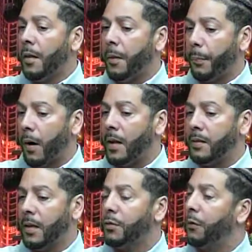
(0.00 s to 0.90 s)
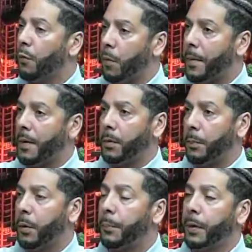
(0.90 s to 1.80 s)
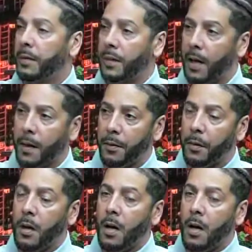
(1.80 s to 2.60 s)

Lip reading: the process to format the book, put it together.